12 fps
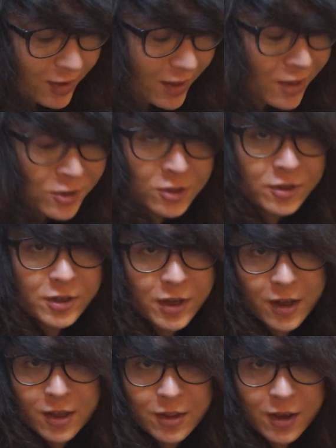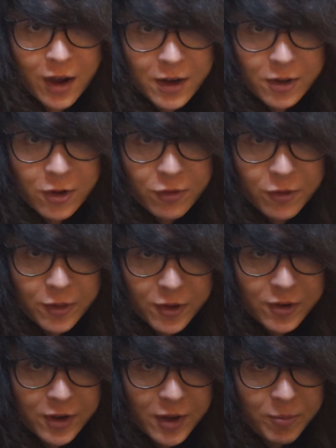but it just essentially takes the
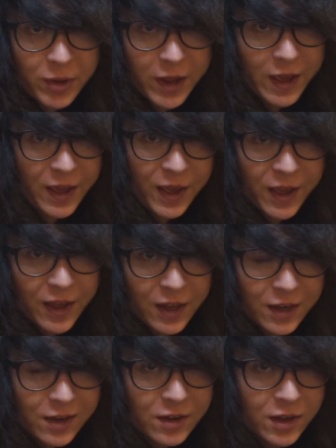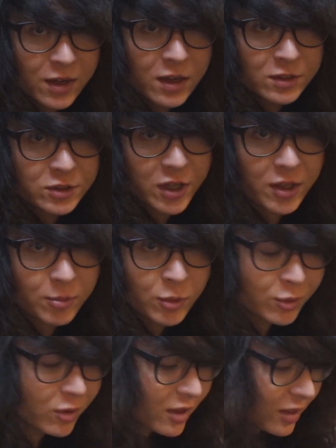audio for the clip and
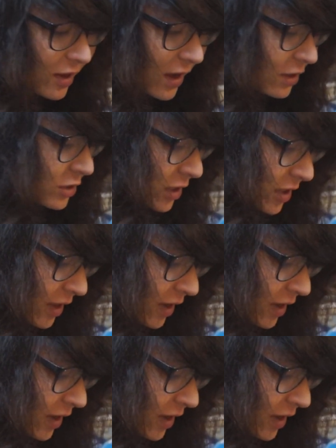just smooths the